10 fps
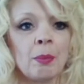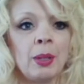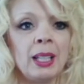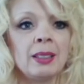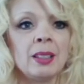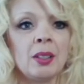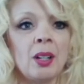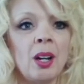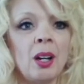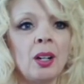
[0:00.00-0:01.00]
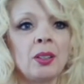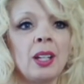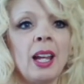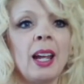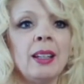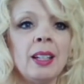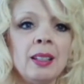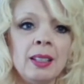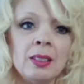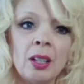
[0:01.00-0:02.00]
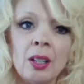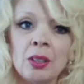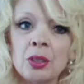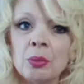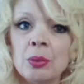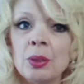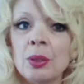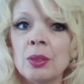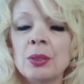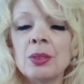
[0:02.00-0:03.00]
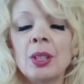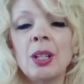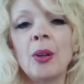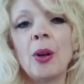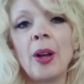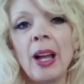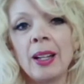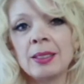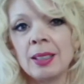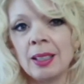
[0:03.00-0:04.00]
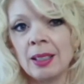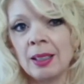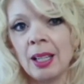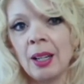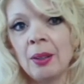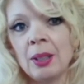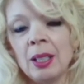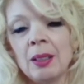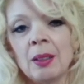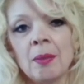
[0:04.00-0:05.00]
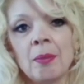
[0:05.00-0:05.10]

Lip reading: placed in a heart, and then these harsh words, as they get carried,